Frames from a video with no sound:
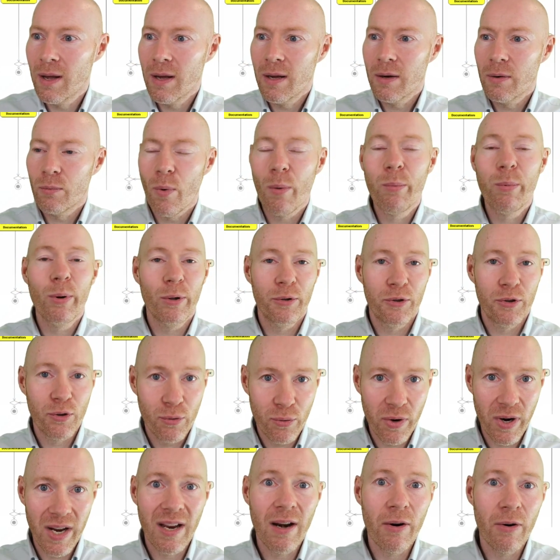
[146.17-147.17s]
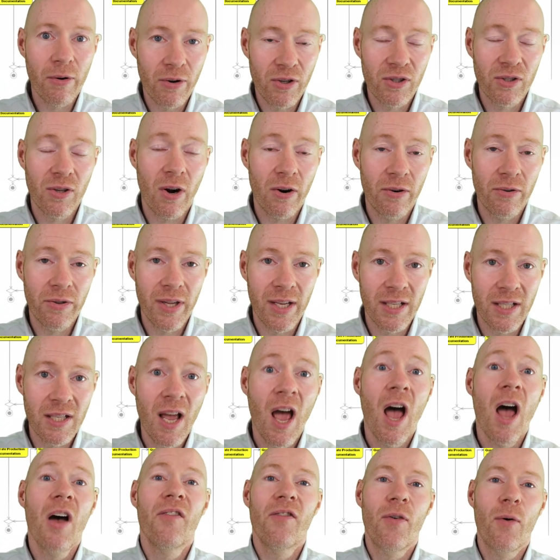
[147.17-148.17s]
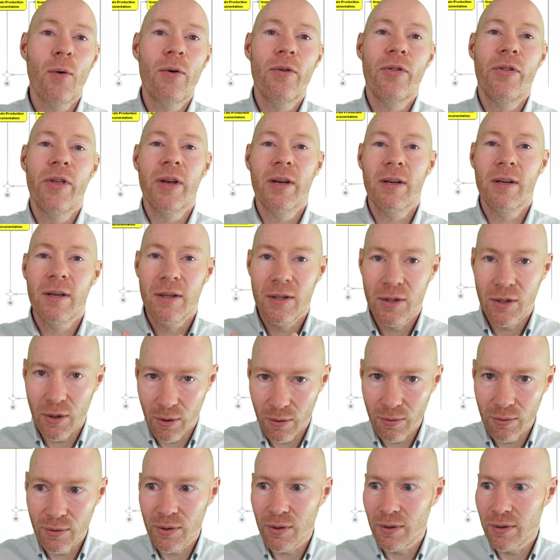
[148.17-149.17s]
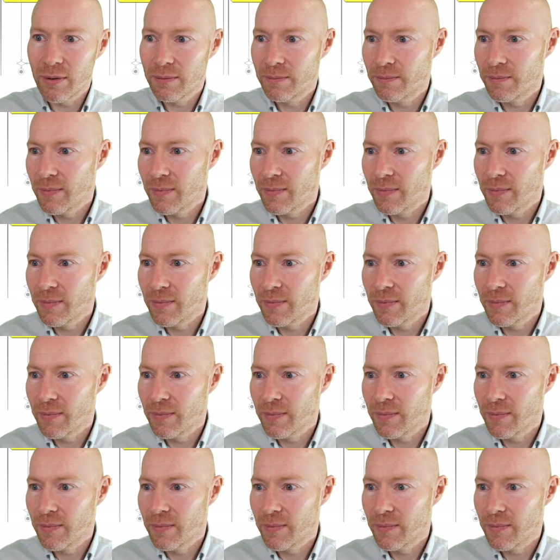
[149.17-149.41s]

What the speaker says: What will trigger or start this for the user?